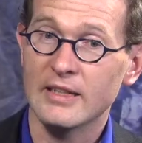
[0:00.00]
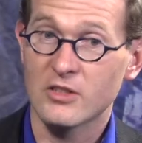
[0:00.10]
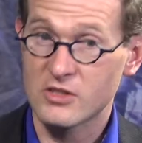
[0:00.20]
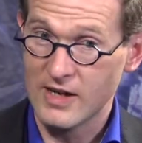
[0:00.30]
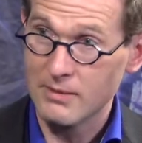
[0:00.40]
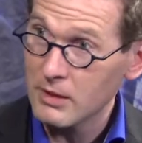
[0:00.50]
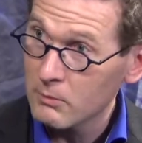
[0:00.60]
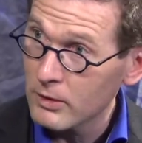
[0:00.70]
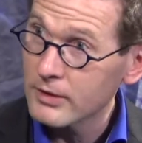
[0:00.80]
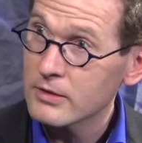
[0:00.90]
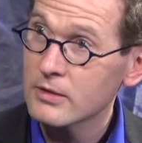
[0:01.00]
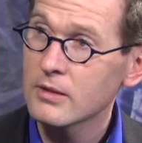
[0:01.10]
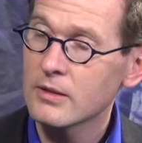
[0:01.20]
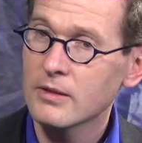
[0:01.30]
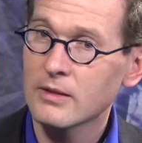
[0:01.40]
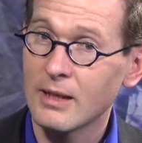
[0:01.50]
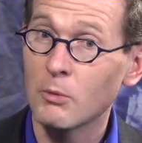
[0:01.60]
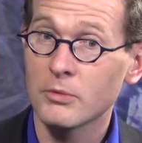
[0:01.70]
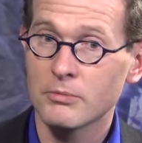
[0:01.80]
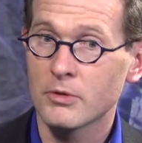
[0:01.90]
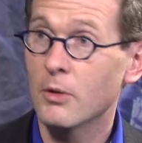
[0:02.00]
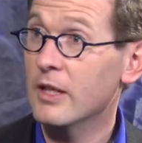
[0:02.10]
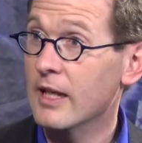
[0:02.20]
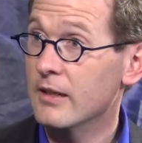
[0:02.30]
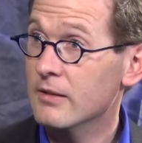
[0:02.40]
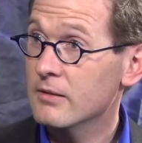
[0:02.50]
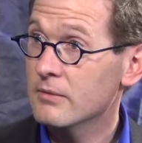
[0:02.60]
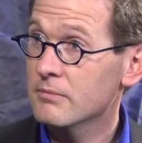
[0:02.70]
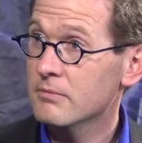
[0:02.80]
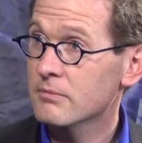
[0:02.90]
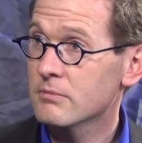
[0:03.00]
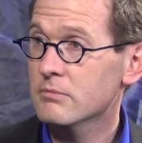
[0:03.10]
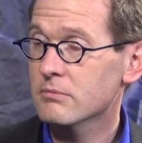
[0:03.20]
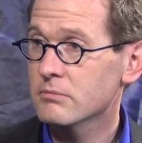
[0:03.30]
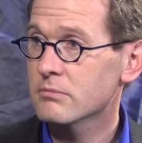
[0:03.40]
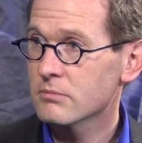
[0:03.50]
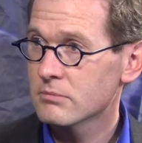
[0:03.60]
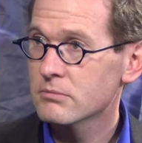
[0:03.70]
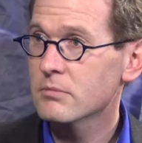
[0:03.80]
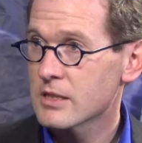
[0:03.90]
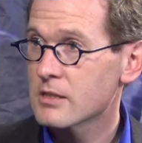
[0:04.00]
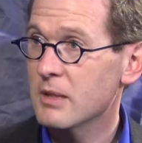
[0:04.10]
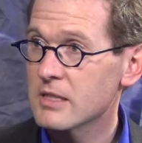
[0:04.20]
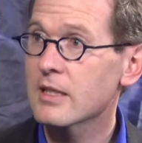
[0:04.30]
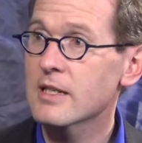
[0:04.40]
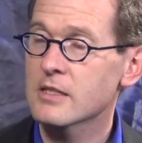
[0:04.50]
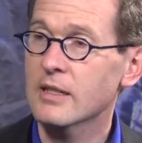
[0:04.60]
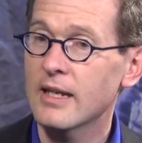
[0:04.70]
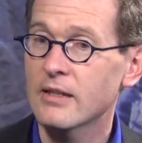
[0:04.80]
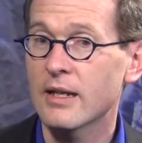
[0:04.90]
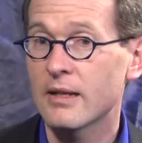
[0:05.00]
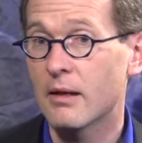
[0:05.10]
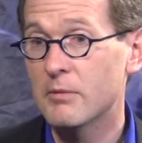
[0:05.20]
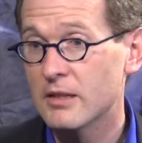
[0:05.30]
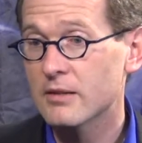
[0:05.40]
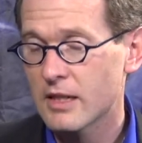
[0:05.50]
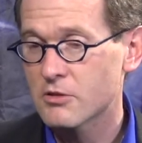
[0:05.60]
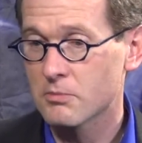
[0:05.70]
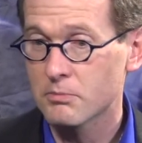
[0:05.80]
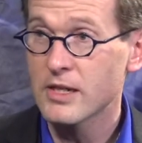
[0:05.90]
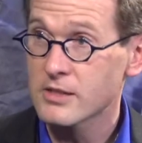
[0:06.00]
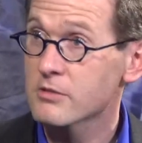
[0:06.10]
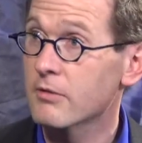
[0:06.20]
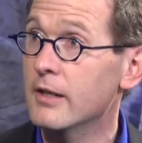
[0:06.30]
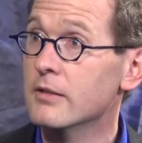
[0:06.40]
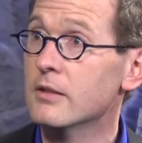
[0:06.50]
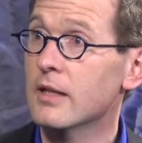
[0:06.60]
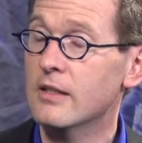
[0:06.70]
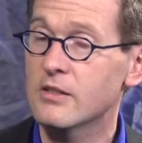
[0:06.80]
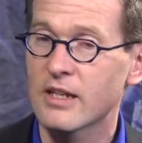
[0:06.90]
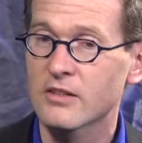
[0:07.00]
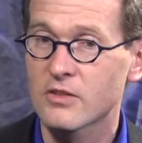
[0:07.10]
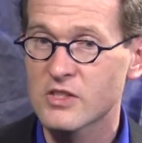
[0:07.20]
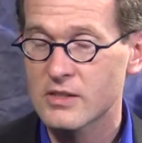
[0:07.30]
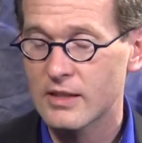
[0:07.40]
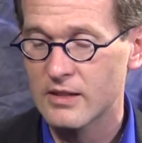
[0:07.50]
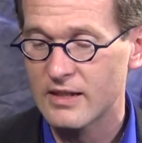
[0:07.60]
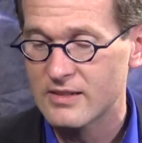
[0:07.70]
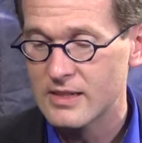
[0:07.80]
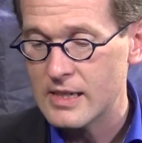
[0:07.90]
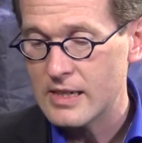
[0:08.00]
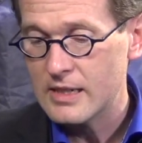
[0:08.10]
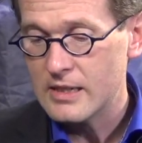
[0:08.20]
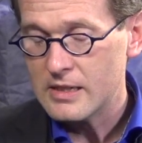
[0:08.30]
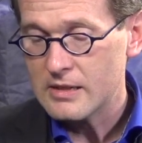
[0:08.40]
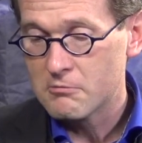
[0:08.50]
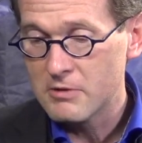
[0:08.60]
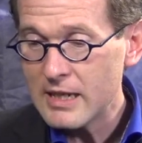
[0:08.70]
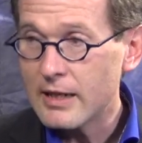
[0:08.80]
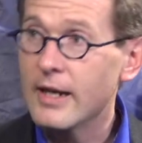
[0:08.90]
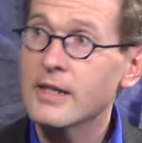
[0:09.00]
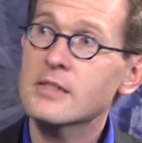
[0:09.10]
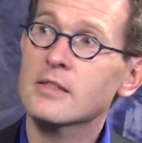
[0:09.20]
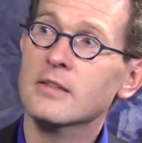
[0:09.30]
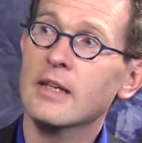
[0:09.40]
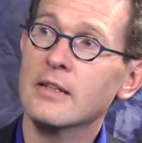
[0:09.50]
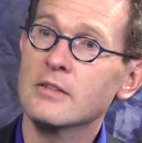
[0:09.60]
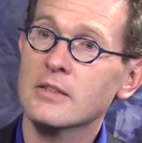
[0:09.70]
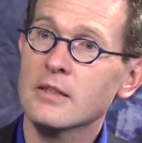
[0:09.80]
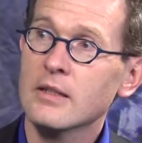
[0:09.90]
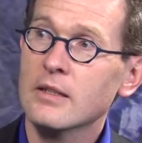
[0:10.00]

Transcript: at the time they want, they will go and get it. That's the basic lesson. And I mean, get your prices right, and realize that